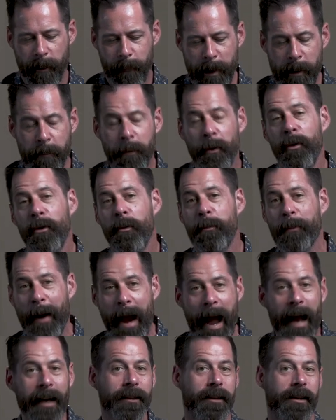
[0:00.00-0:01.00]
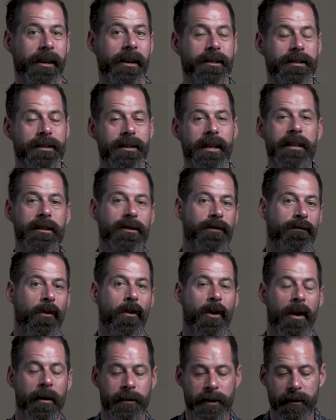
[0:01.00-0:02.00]
People who practice these
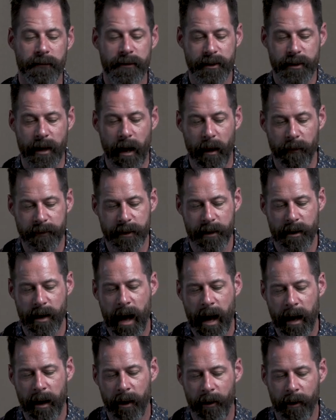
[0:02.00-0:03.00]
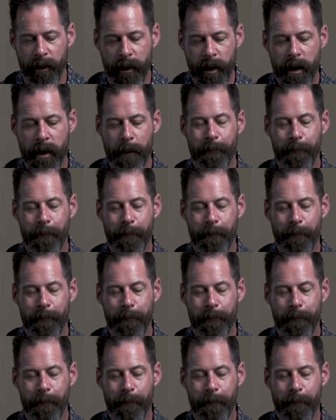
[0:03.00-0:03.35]
forms of self-denial